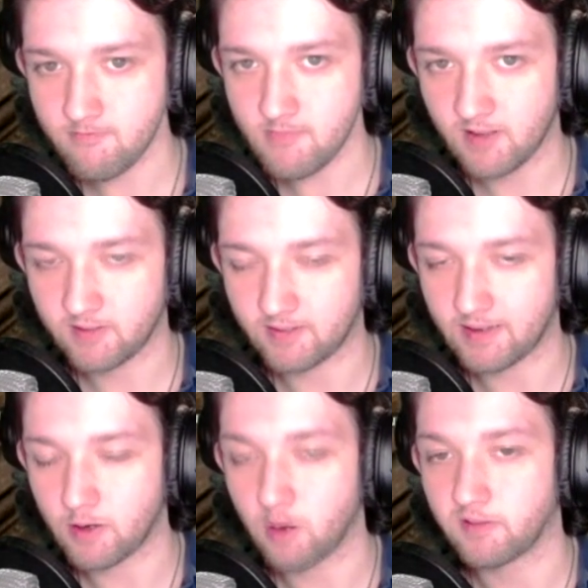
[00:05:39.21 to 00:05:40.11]
So take a
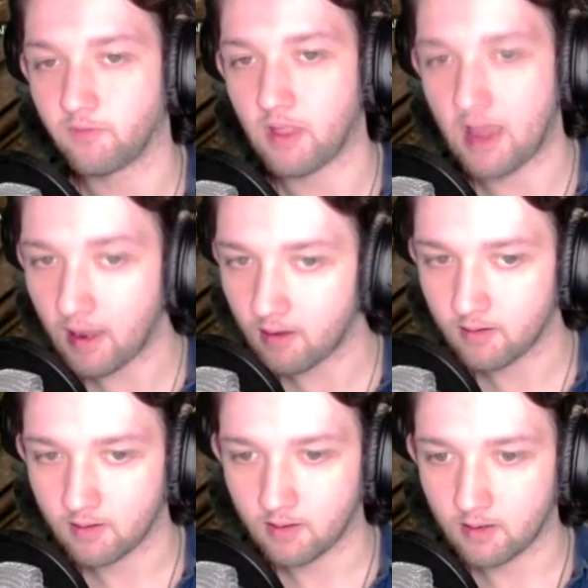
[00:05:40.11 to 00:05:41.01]
note of that.
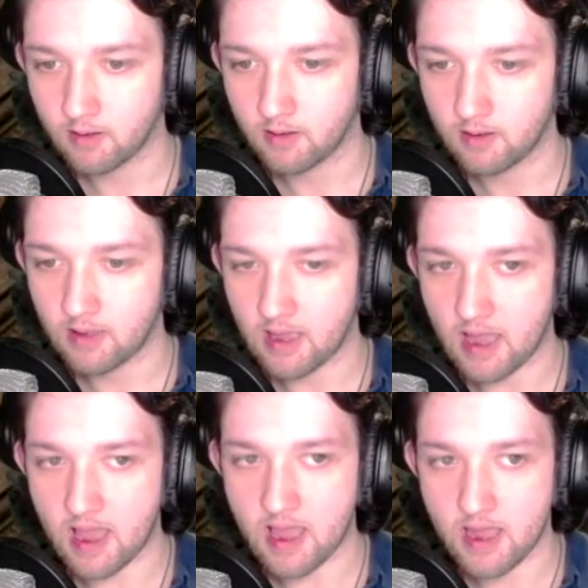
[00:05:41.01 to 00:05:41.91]

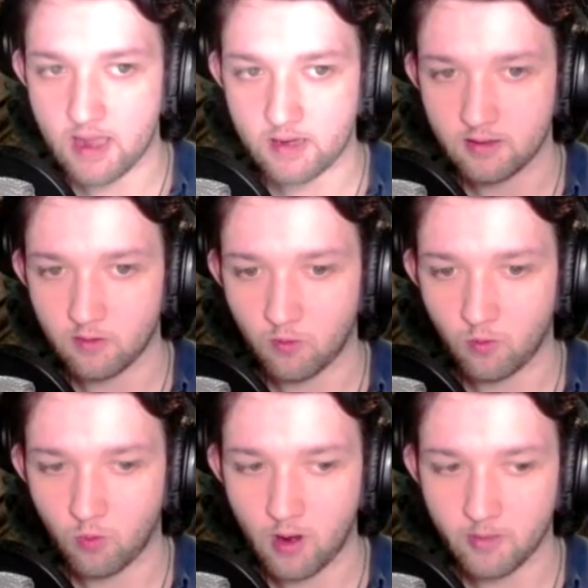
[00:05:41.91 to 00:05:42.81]
And
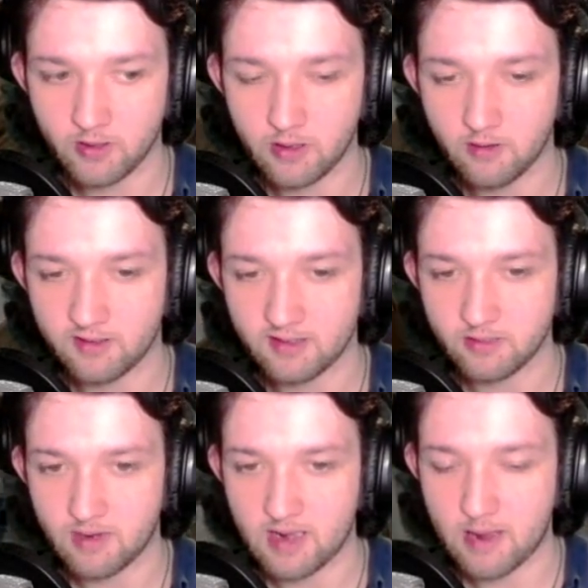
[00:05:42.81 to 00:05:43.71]
what I'm going to do is
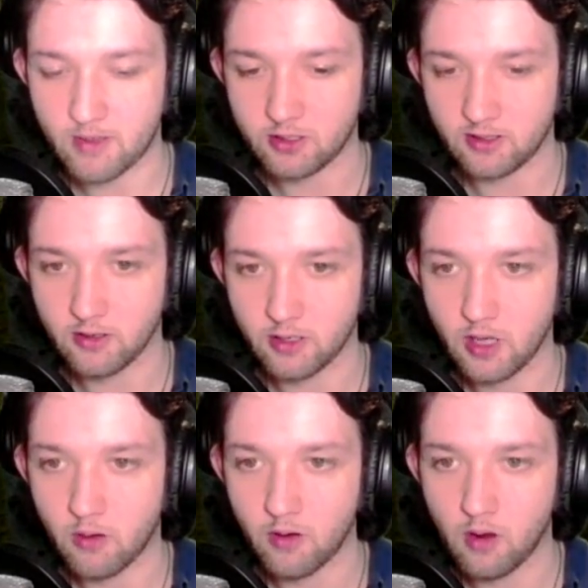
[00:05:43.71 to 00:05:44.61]
I'm actually going to go
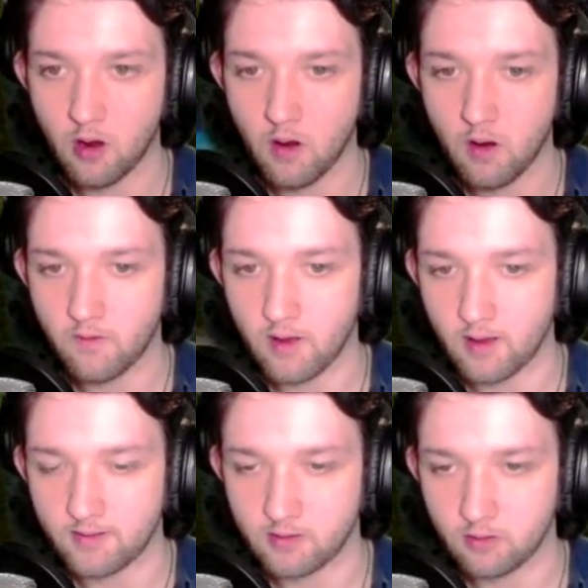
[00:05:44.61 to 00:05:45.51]
on over
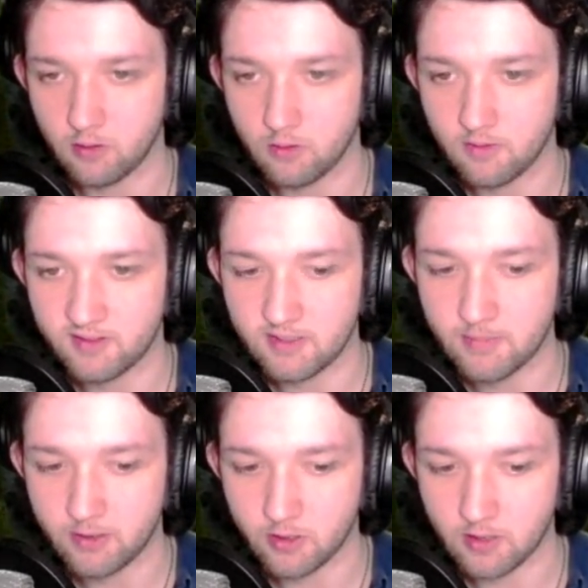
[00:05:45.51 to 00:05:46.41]
to the seed
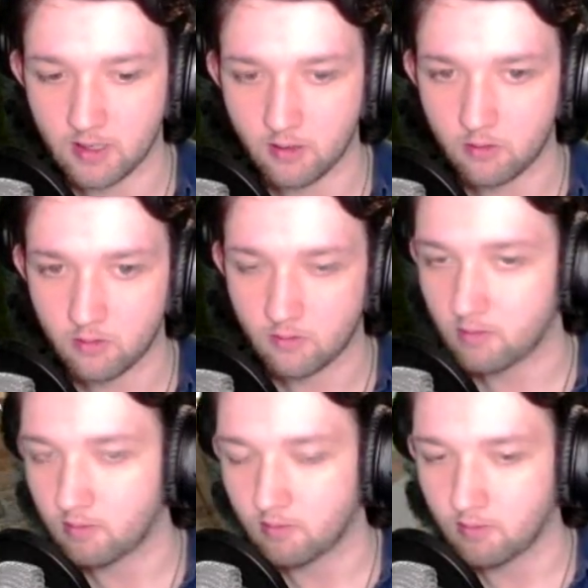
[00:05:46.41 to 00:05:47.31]
merchant now,
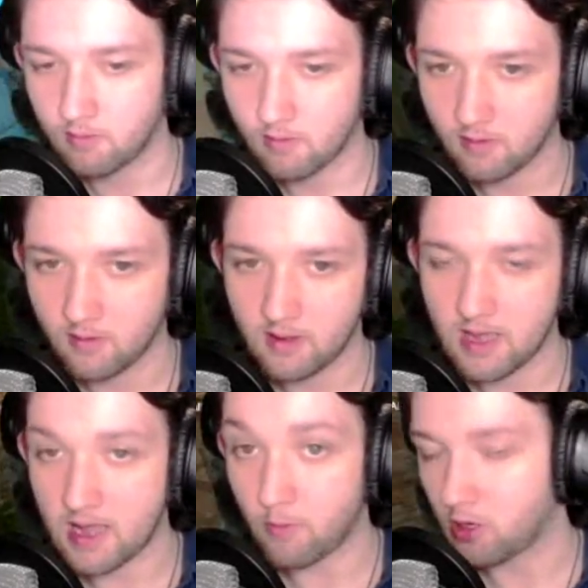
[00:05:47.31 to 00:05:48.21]

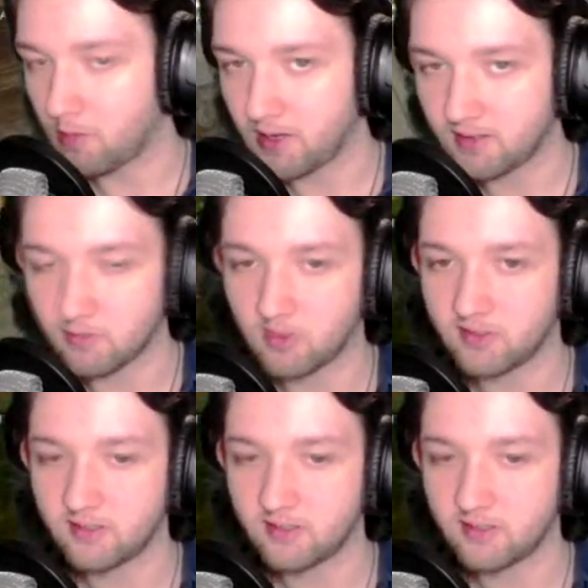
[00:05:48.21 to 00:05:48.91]
and we'll go pick some more seeds